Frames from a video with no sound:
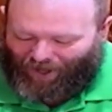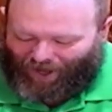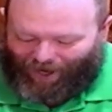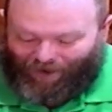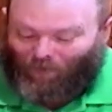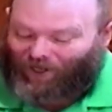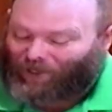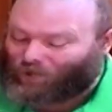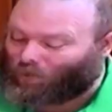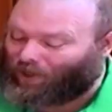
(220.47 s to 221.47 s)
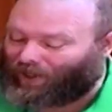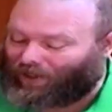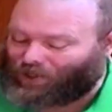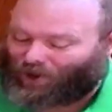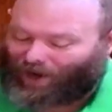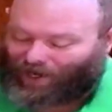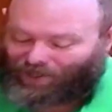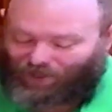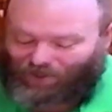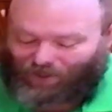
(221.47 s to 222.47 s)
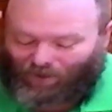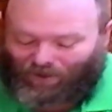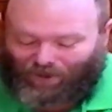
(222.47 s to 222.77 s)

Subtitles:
And what he's really trying to do in